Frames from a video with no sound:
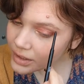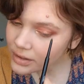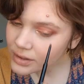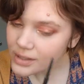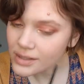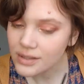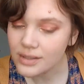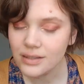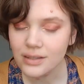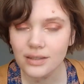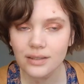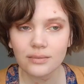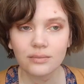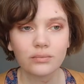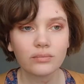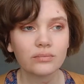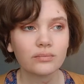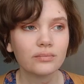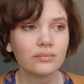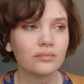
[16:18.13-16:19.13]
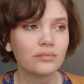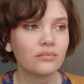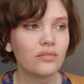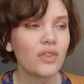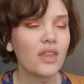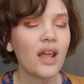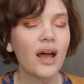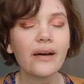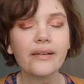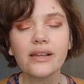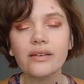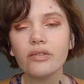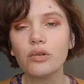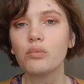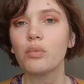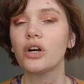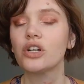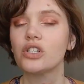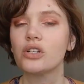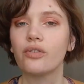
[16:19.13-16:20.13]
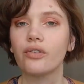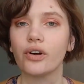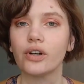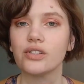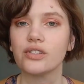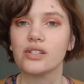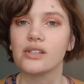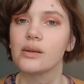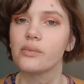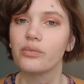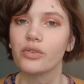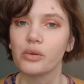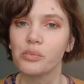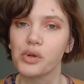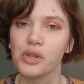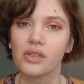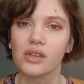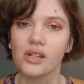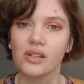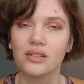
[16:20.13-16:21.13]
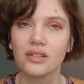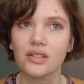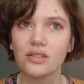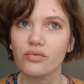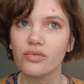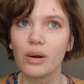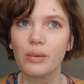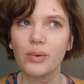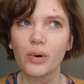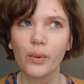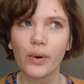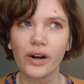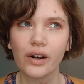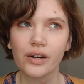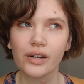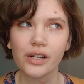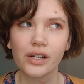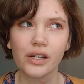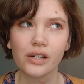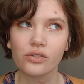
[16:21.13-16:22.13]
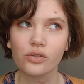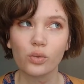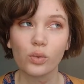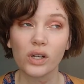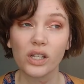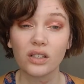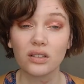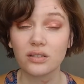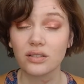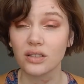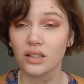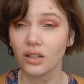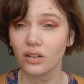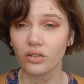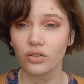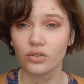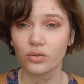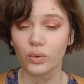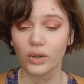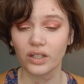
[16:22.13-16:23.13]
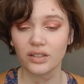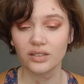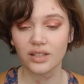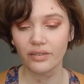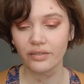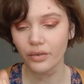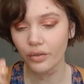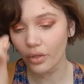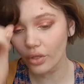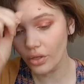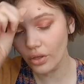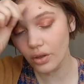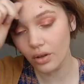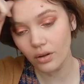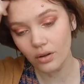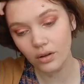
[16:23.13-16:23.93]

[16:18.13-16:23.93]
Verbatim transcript: And it's not even March 1st as I'm filming this, it's February 26th or 27th.